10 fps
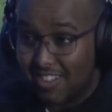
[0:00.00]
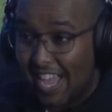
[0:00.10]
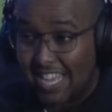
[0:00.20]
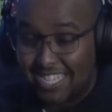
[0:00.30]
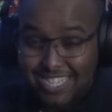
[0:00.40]

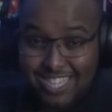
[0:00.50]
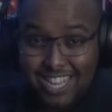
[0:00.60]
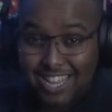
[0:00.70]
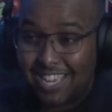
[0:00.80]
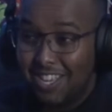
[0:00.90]
has his,
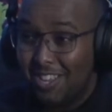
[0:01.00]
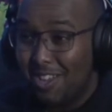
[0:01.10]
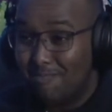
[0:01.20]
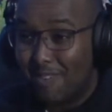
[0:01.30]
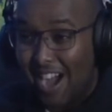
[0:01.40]
like,
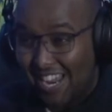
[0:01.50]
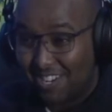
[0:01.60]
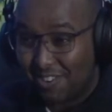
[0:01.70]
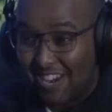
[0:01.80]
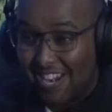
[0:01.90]

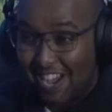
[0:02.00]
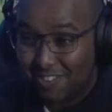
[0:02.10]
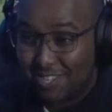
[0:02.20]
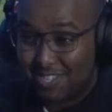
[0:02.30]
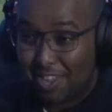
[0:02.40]
mind right now
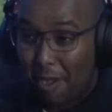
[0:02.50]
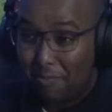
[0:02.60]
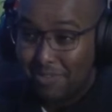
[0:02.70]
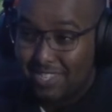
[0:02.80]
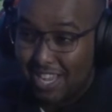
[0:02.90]
to stop
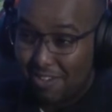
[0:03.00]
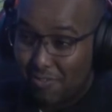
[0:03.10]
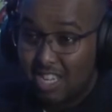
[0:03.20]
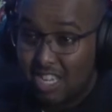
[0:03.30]
himself.